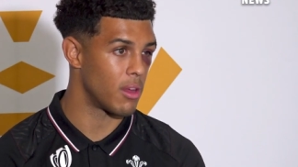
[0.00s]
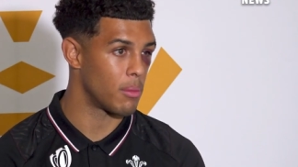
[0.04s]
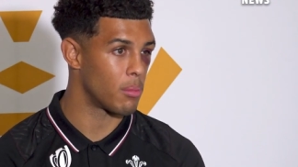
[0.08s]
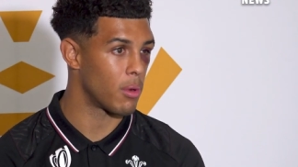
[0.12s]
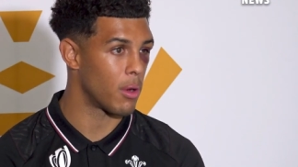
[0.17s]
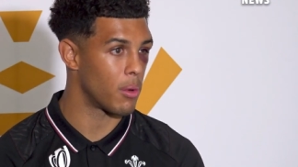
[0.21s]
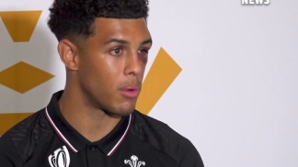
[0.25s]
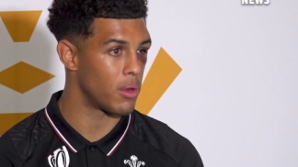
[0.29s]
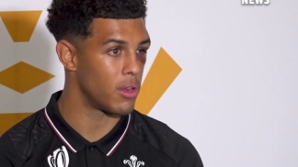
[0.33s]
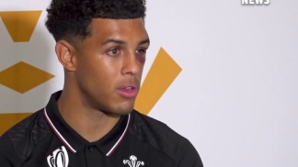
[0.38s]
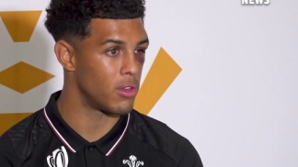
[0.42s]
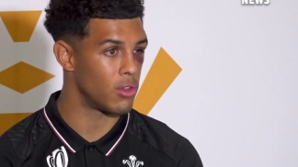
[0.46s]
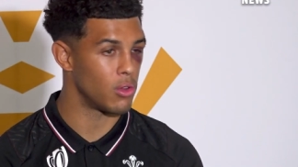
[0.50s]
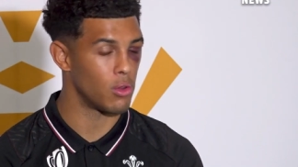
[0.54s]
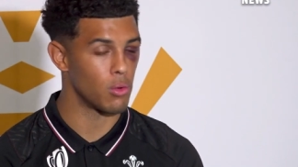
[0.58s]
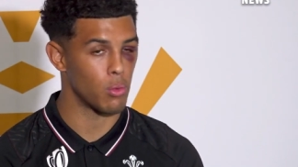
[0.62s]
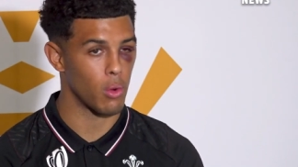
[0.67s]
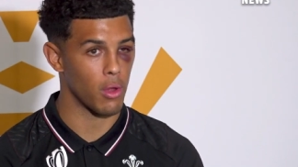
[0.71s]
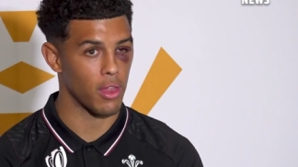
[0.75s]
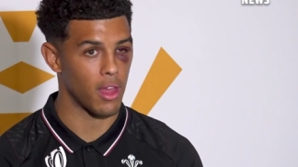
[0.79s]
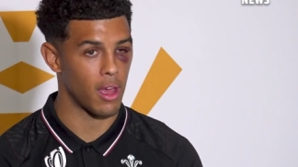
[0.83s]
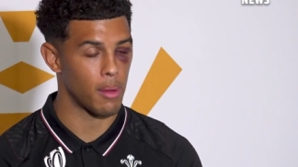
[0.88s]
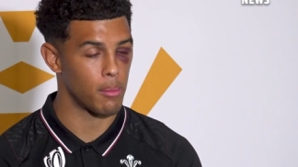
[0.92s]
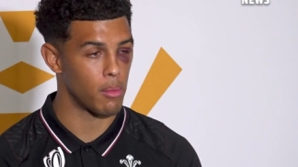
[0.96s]
They probably do
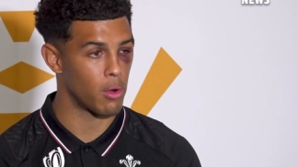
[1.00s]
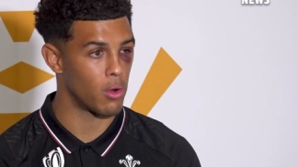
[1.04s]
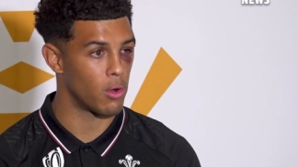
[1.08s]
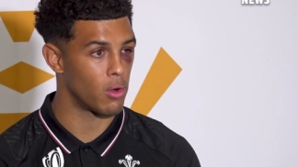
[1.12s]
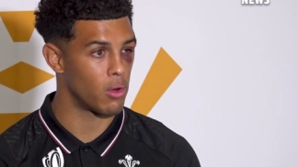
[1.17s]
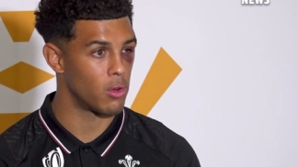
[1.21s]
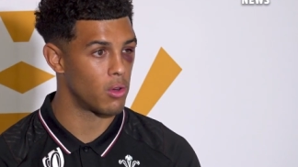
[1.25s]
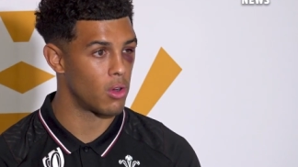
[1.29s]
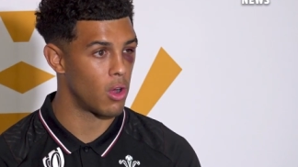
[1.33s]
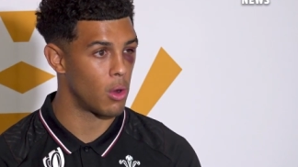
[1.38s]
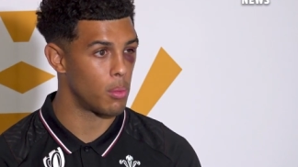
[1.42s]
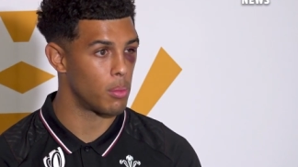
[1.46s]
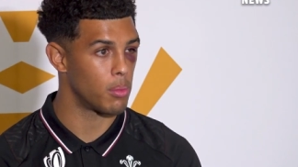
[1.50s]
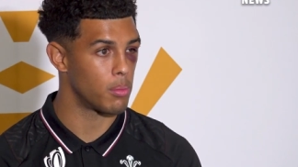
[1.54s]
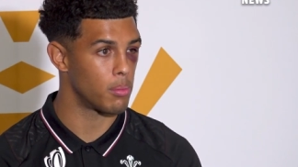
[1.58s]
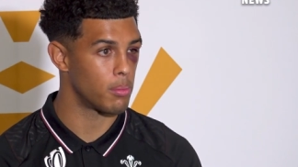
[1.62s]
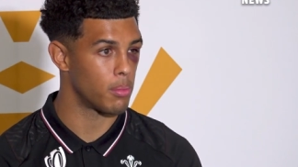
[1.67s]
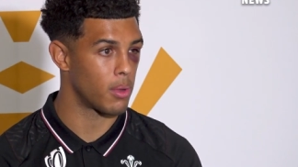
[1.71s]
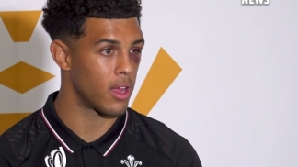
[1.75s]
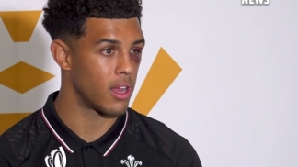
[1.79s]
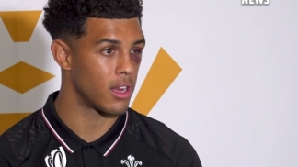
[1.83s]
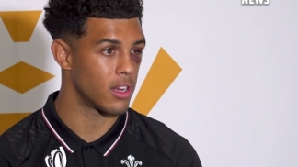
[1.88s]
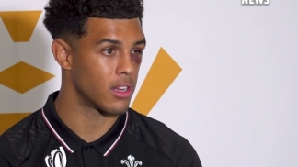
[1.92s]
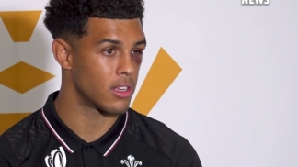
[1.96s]
want that more open
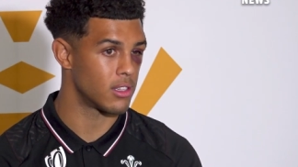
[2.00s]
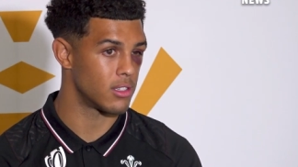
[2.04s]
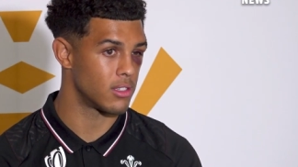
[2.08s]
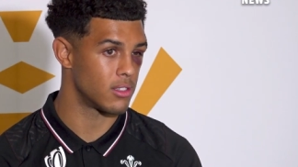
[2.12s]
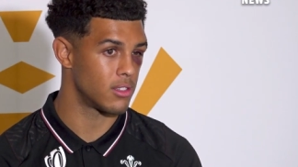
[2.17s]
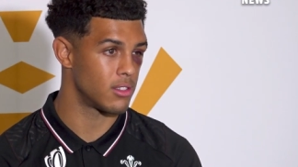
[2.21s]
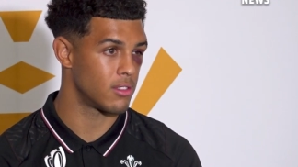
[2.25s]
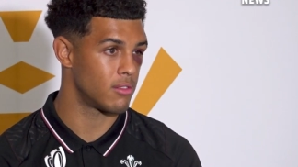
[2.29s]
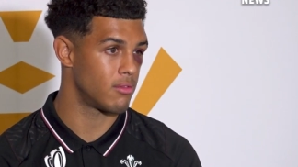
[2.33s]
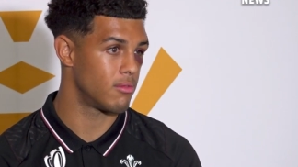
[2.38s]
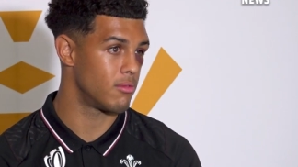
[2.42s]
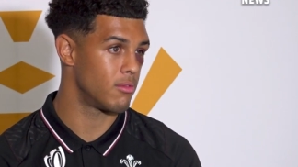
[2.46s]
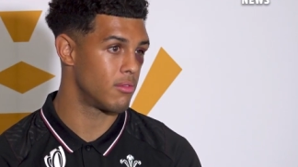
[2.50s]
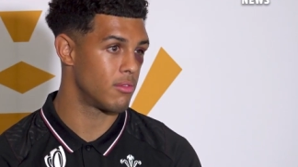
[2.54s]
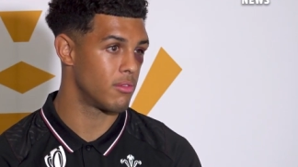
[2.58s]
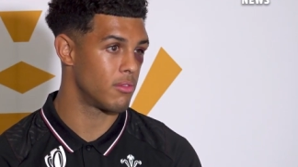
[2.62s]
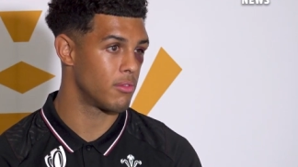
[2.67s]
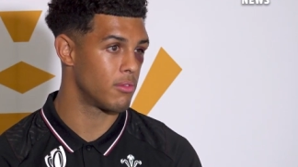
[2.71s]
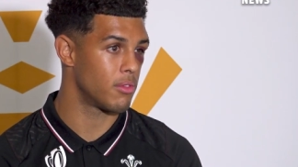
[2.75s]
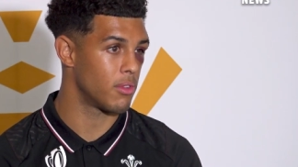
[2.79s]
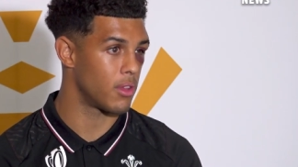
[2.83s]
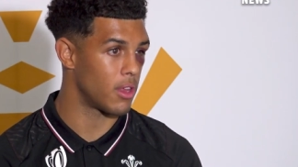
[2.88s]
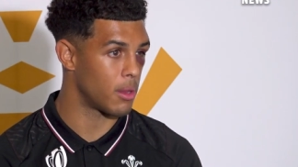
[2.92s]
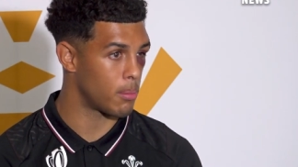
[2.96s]
play, because
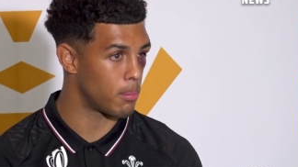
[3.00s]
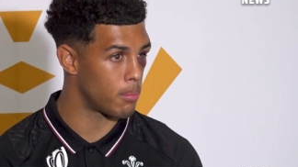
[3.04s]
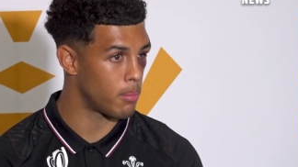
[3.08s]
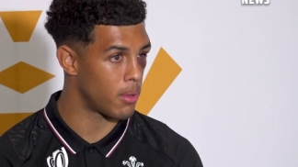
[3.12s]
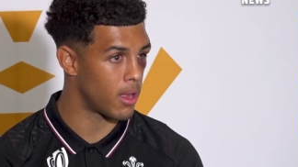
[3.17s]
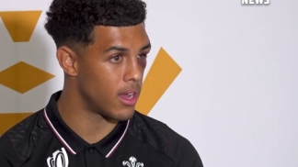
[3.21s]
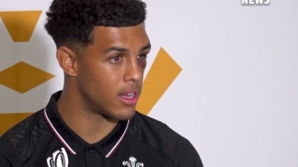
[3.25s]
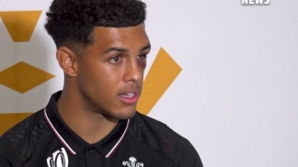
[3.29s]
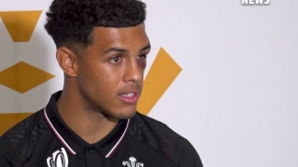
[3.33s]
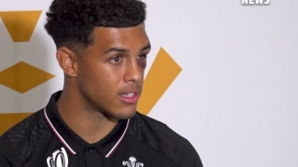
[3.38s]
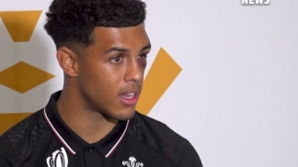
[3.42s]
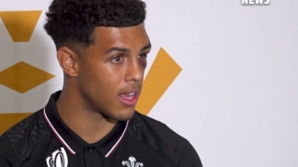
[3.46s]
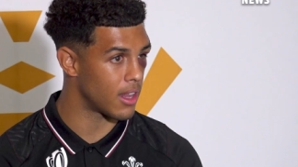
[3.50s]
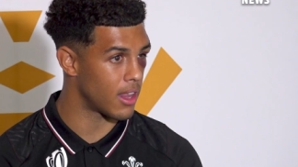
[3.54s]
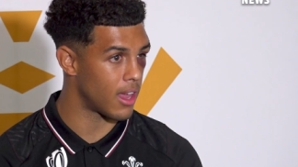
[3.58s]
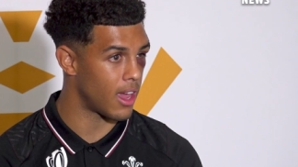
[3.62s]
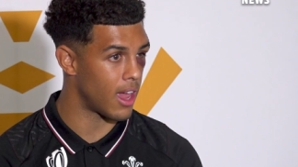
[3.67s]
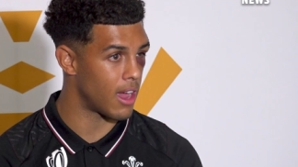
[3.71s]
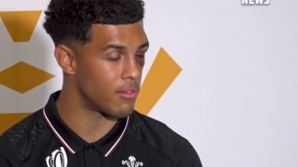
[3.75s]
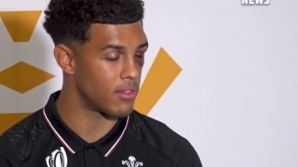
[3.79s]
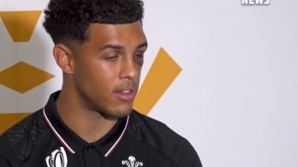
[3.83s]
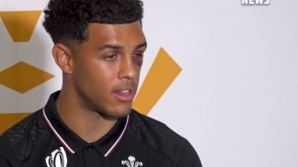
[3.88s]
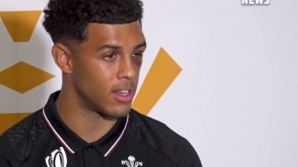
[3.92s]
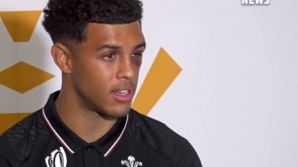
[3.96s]
for the players that they
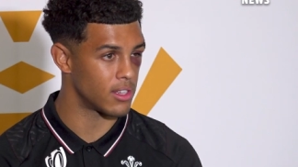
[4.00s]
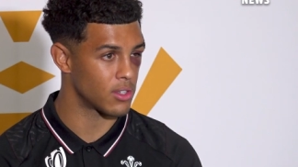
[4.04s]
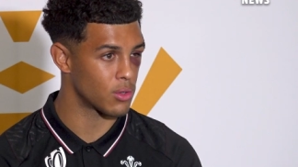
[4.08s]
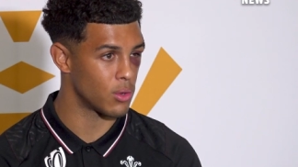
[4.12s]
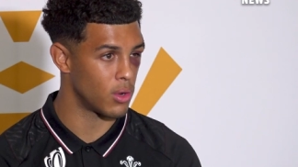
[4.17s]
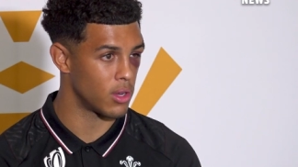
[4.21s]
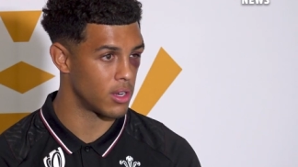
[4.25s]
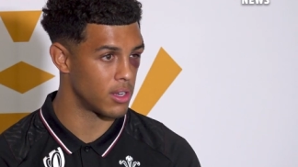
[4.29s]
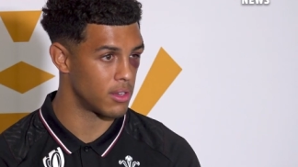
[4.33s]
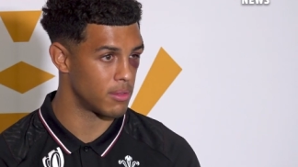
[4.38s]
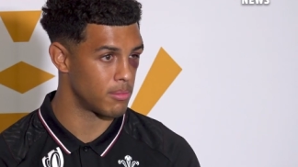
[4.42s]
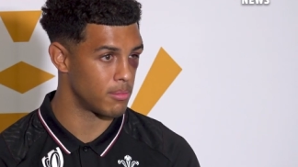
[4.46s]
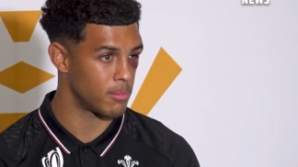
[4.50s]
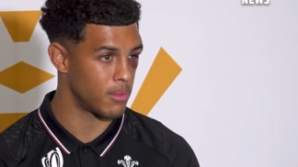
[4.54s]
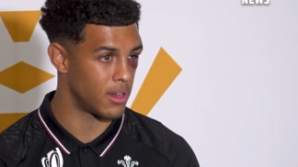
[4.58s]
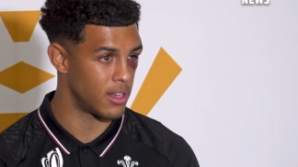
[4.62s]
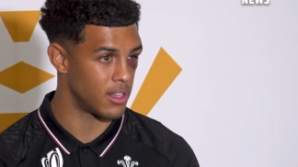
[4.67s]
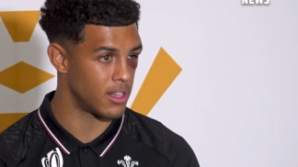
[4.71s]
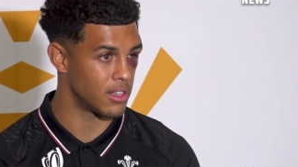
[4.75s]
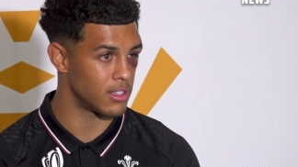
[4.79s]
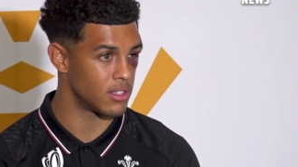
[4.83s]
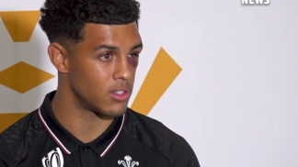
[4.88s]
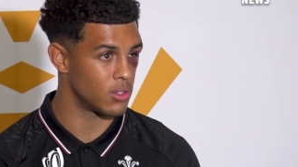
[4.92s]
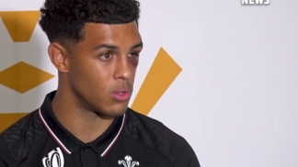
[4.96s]
have in their squad,
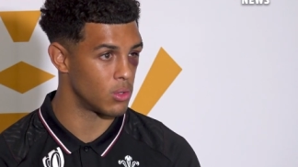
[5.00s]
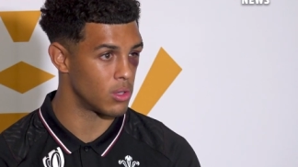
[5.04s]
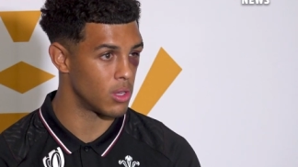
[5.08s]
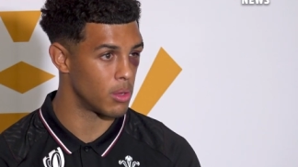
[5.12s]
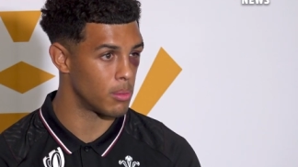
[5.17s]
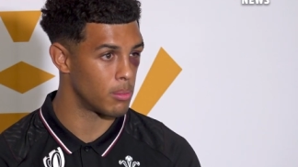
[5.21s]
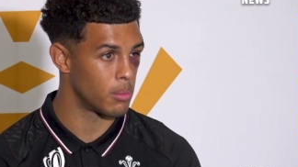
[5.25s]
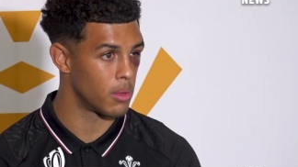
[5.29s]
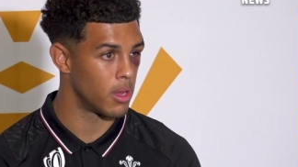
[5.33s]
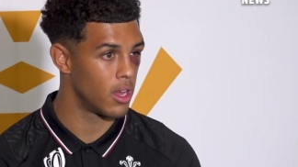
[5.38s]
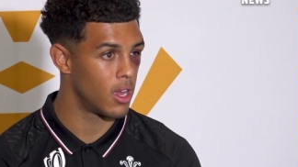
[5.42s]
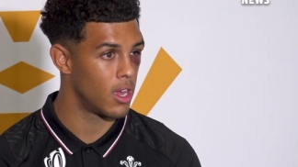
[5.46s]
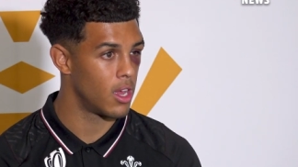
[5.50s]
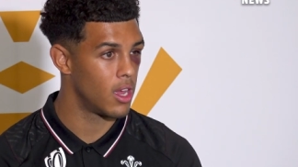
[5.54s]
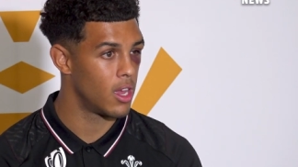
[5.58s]
it does suit them.